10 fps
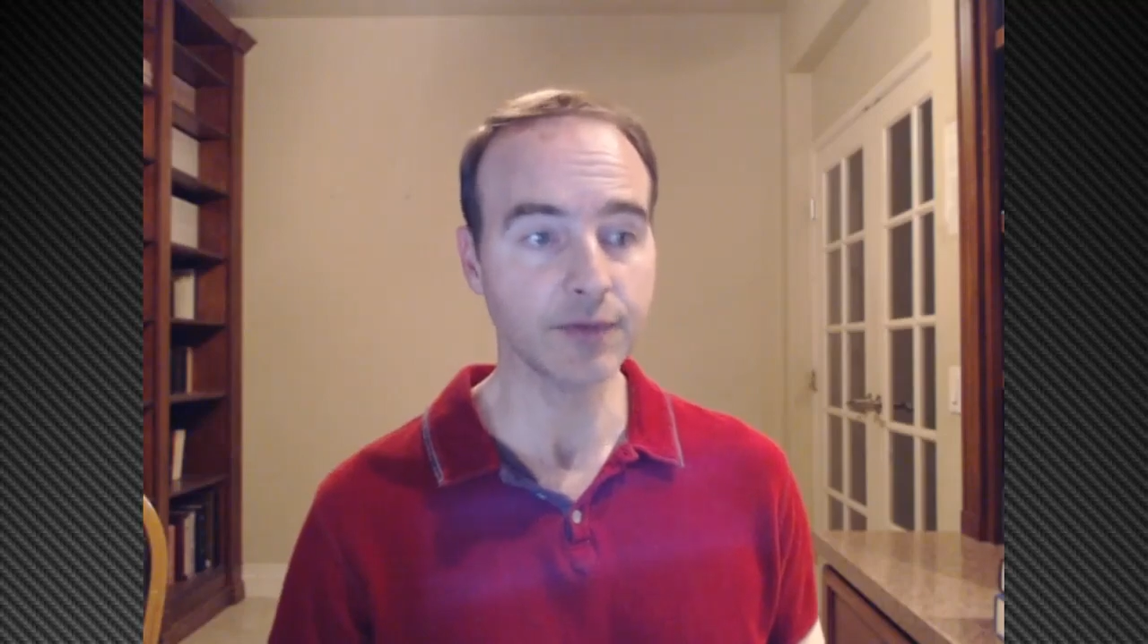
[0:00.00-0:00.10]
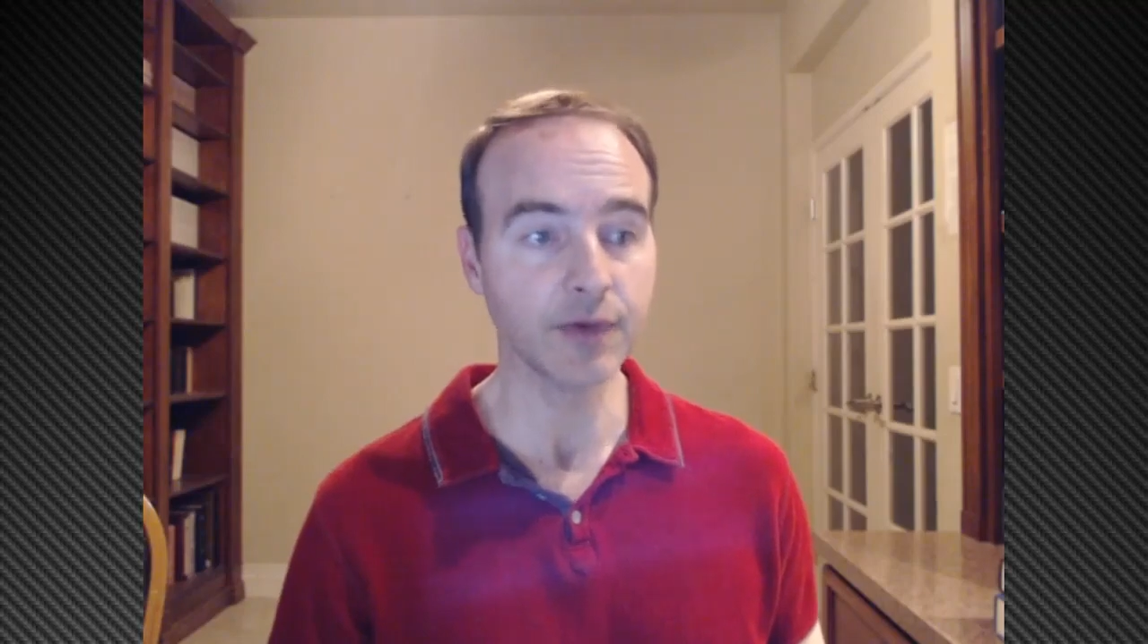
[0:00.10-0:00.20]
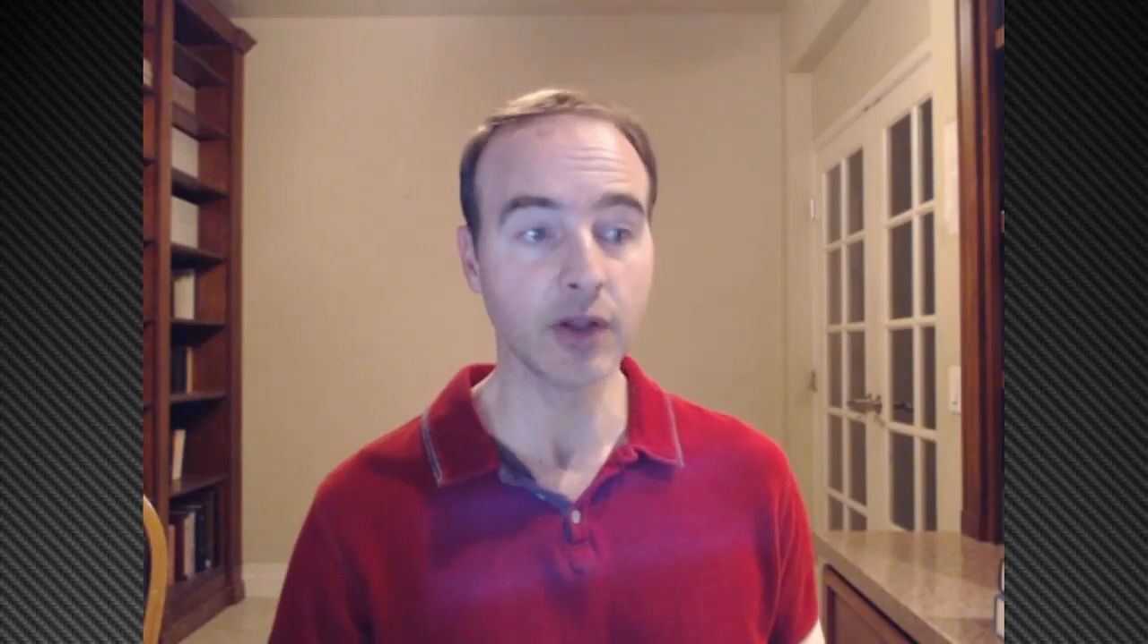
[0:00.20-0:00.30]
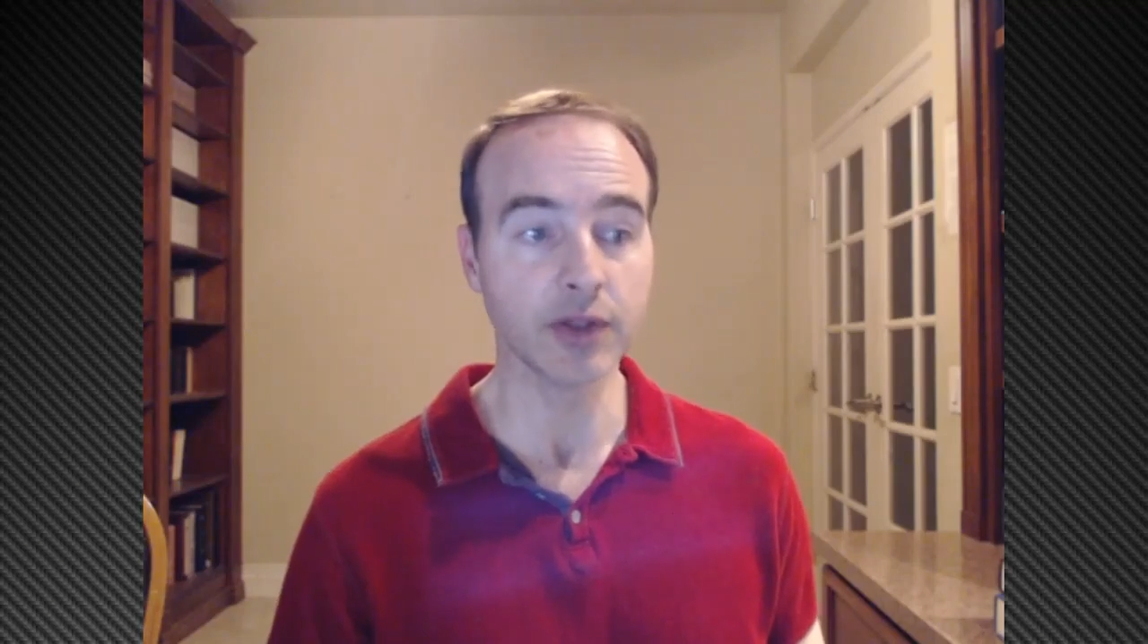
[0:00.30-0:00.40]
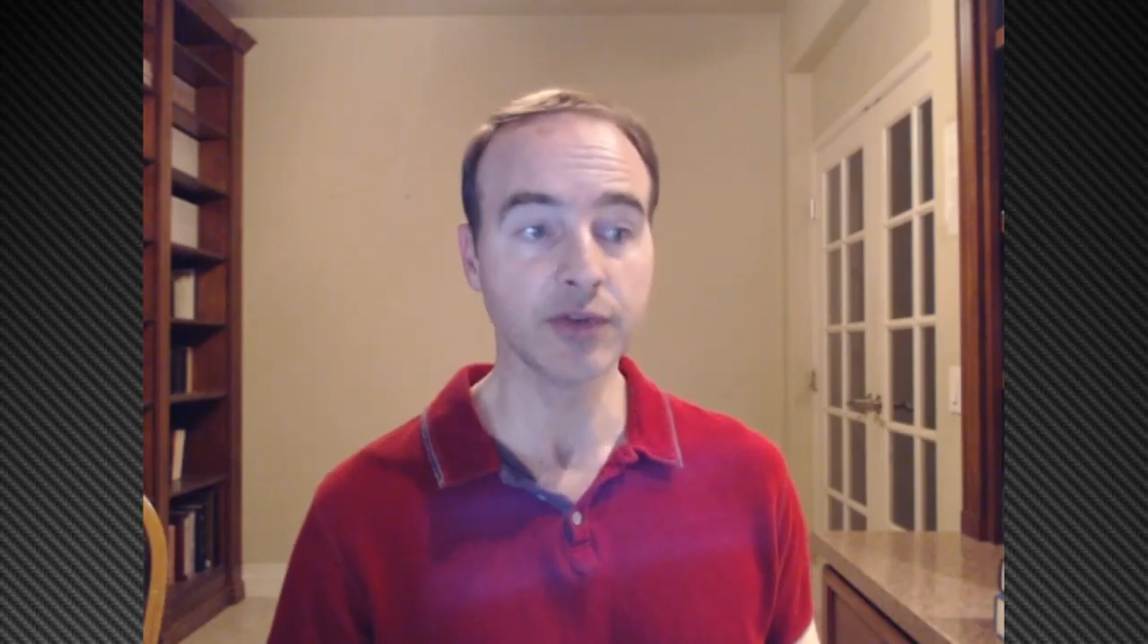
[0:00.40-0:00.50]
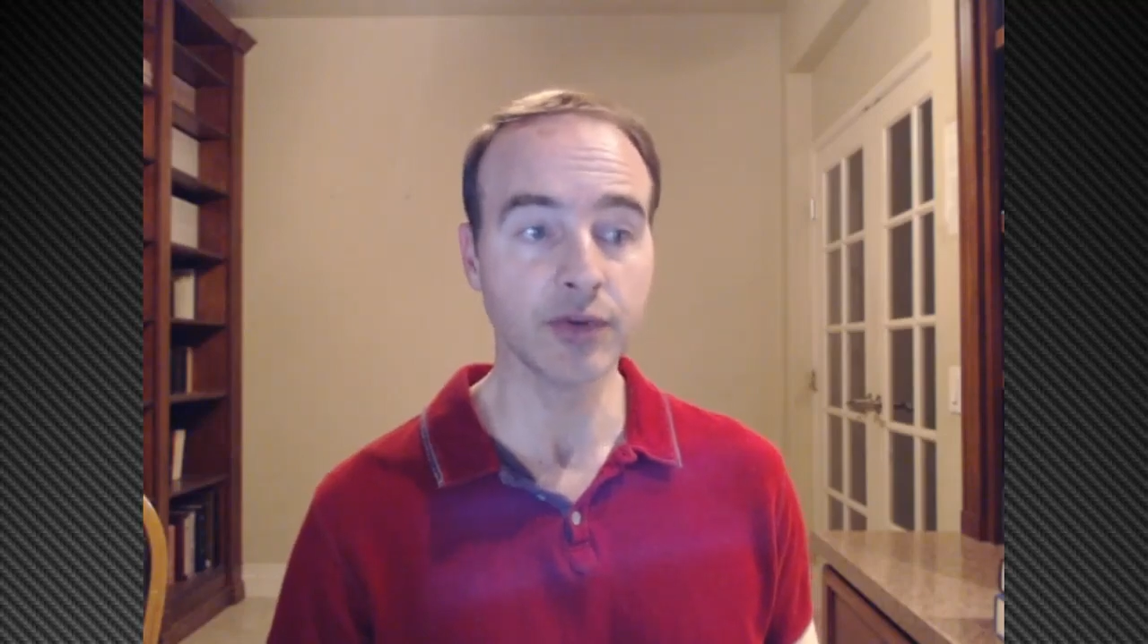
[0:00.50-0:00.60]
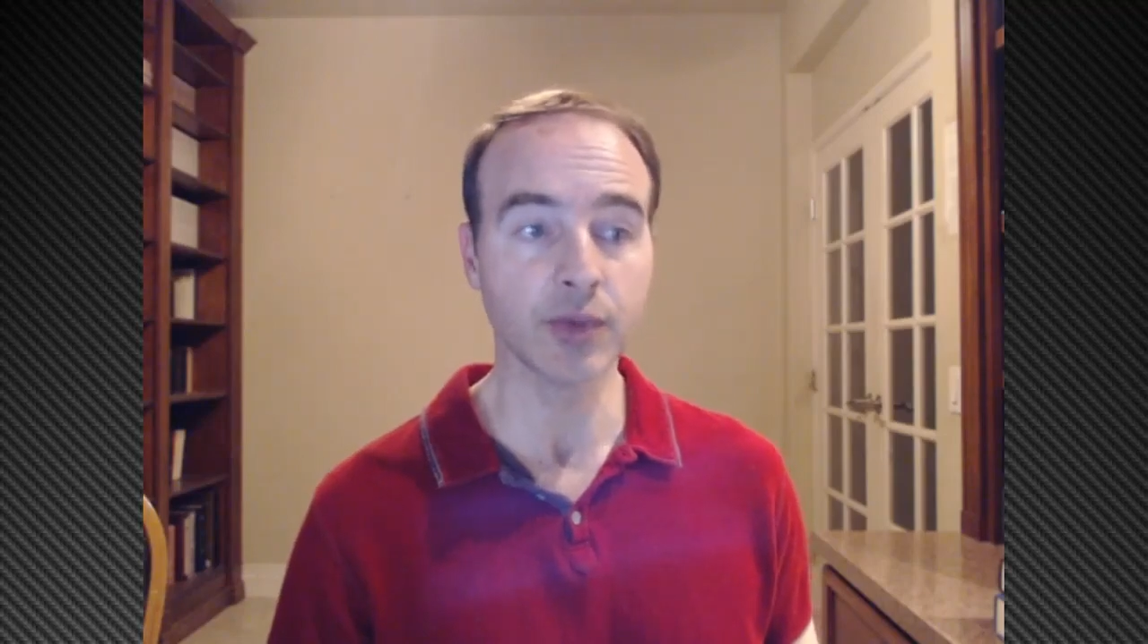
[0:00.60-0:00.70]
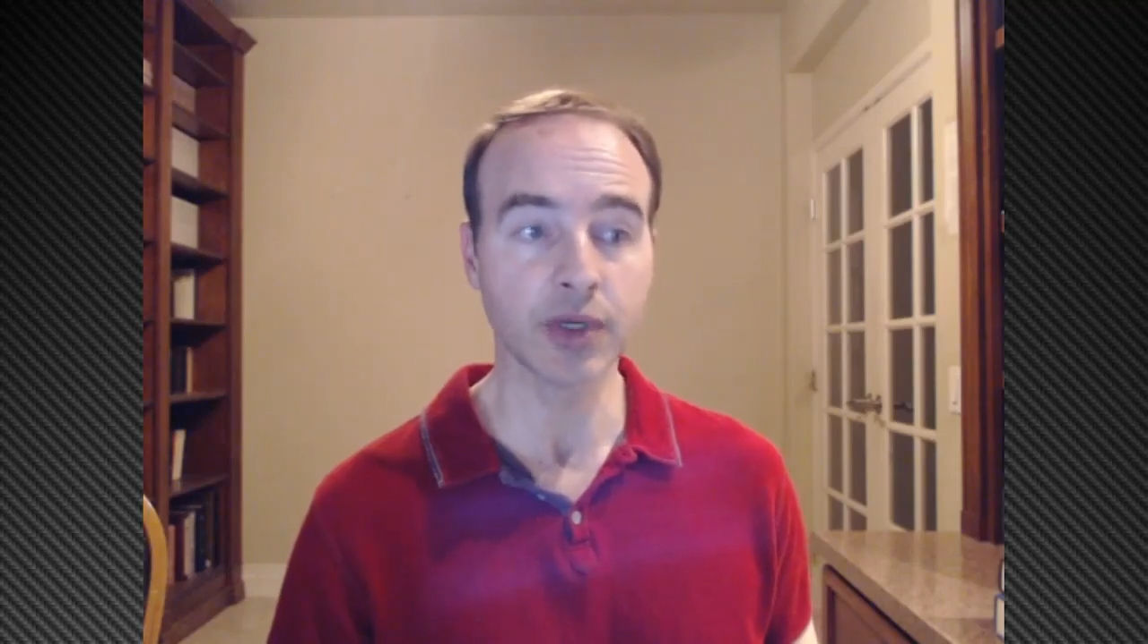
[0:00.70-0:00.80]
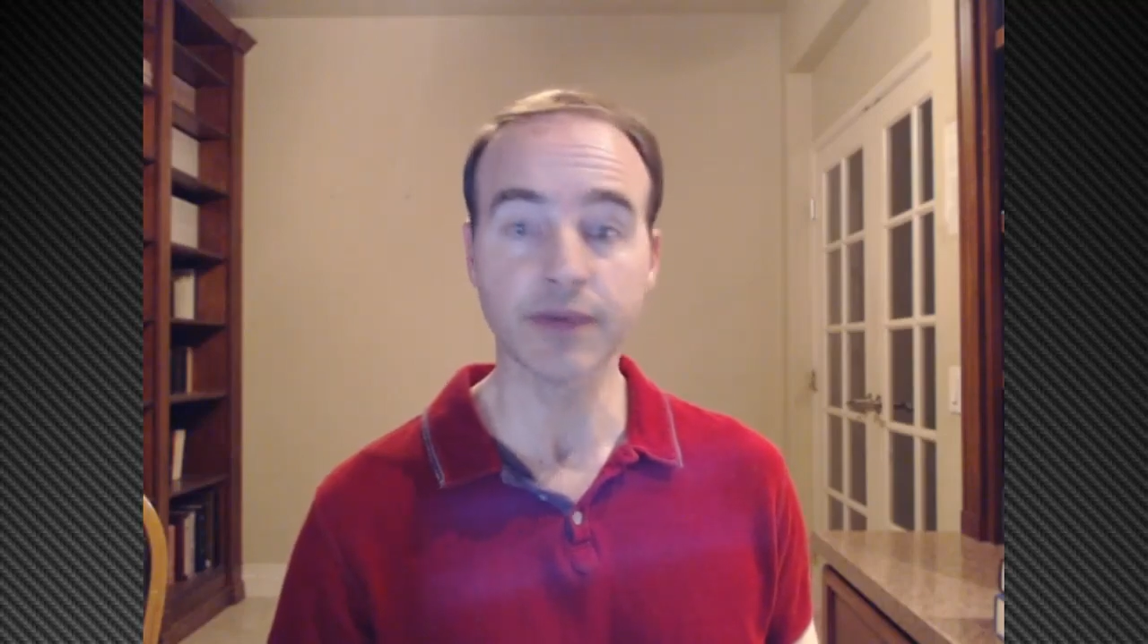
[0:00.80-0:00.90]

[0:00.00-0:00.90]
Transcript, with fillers: fall into one